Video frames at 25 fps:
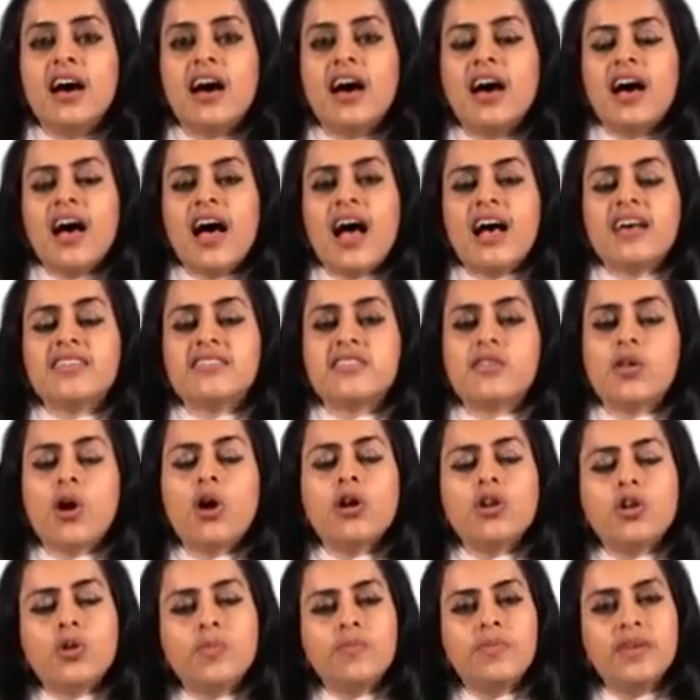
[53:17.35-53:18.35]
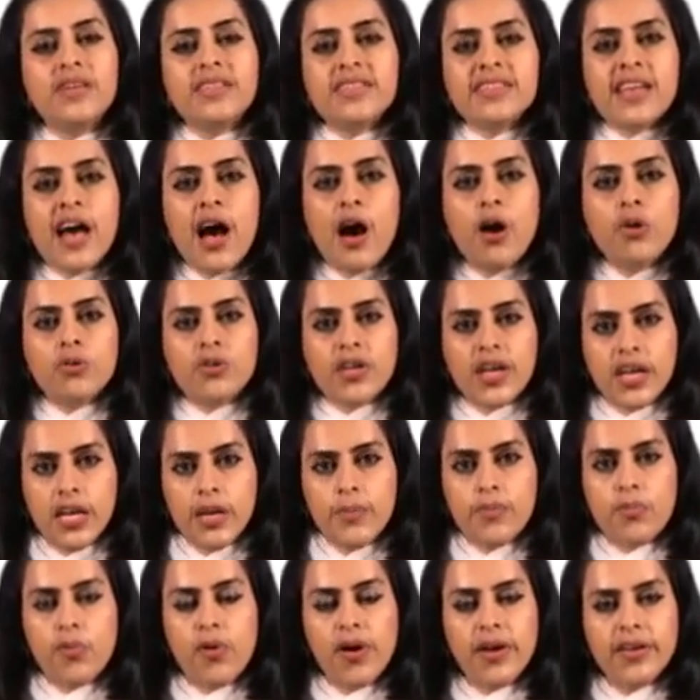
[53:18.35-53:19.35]
as not to miss out
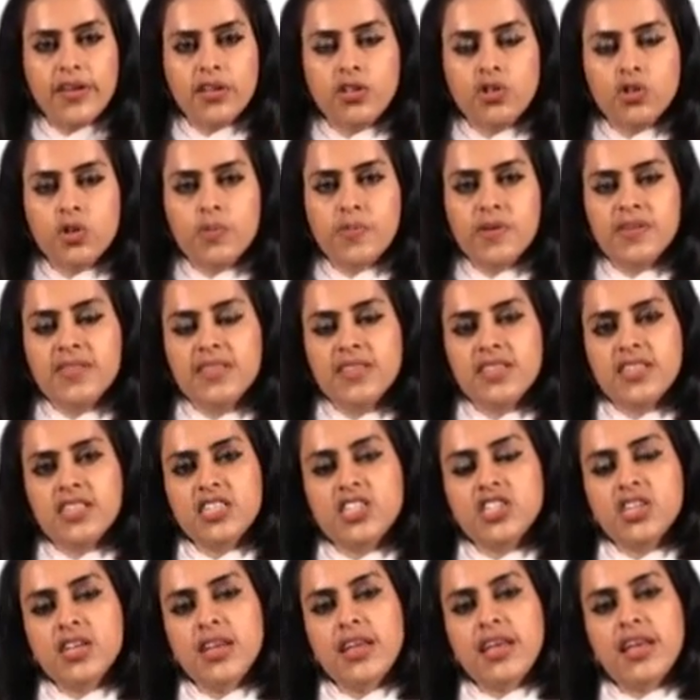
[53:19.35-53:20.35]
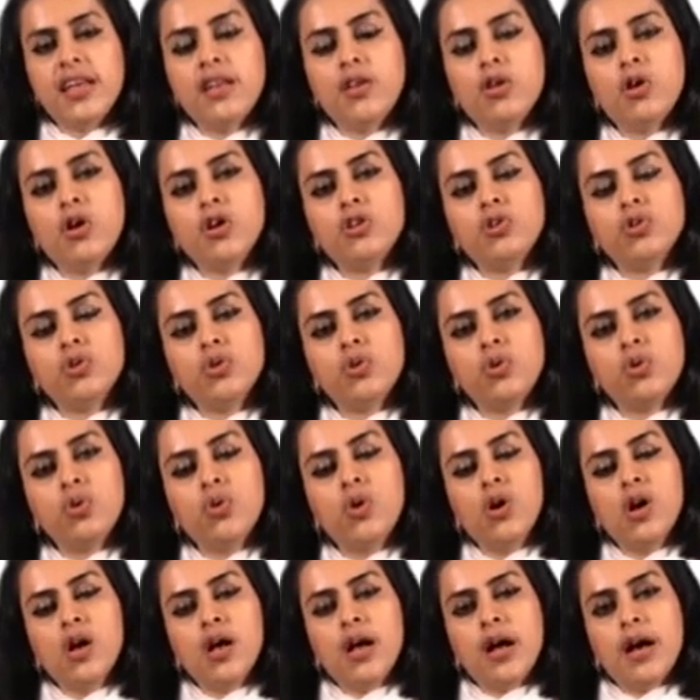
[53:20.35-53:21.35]
any point in your presentation, and not
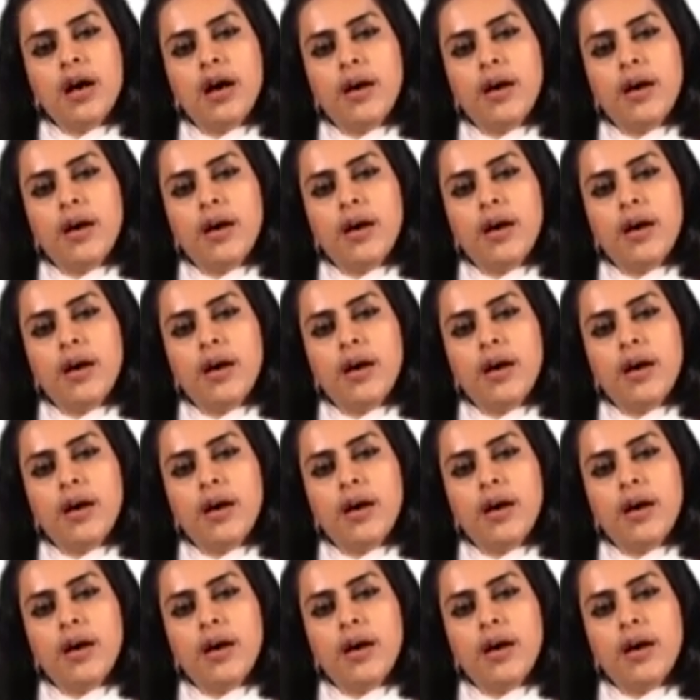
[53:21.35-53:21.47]
to